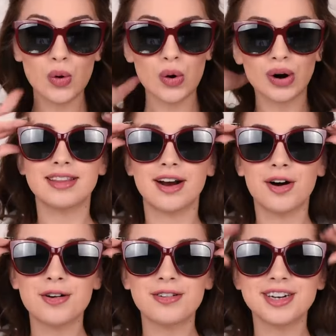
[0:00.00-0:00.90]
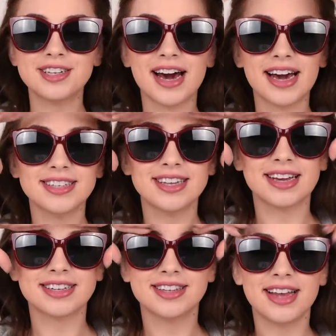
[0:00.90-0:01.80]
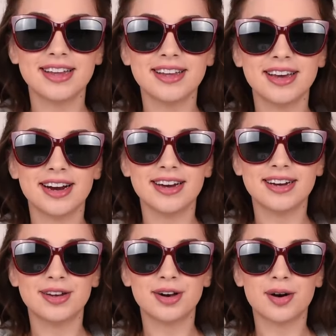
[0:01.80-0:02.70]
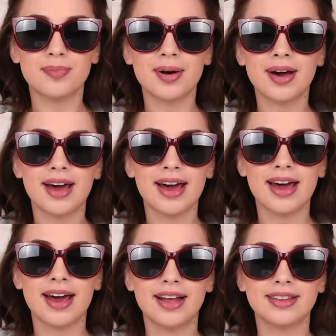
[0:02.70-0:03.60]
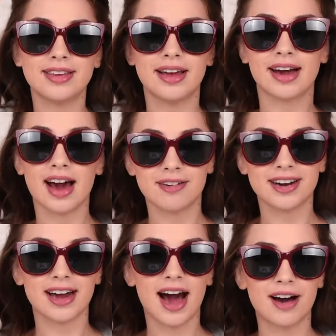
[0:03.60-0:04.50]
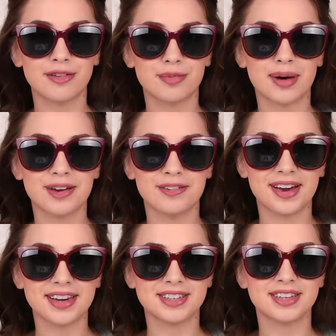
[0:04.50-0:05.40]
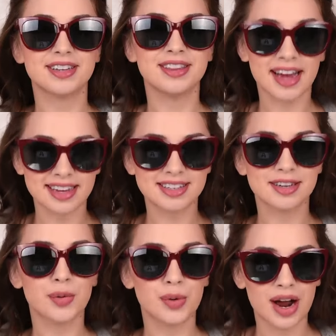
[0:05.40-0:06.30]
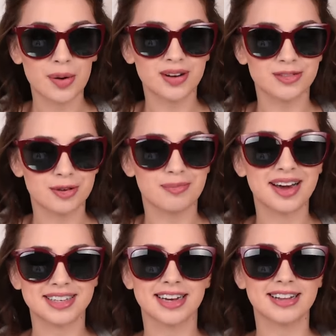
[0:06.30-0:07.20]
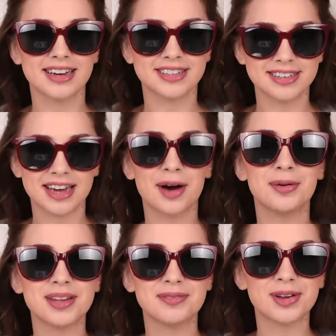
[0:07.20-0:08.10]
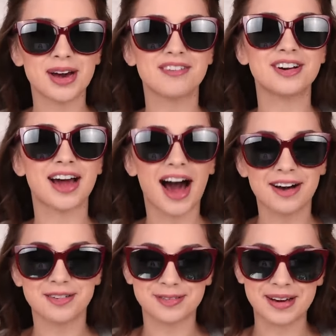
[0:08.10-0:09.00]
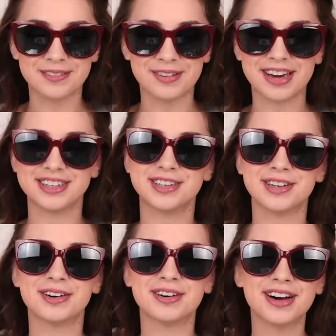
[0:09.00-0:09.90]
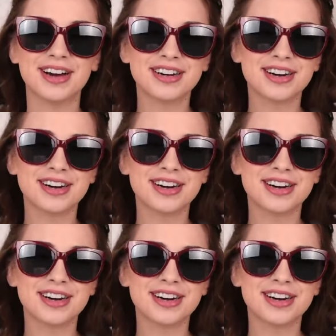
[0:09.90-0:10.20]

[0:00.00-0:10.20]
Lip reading: Woo! They're oversized, extended here at the top, and they're covering the half of my face. That's what I want from my sunglasses. I want them to cover the half of my face, so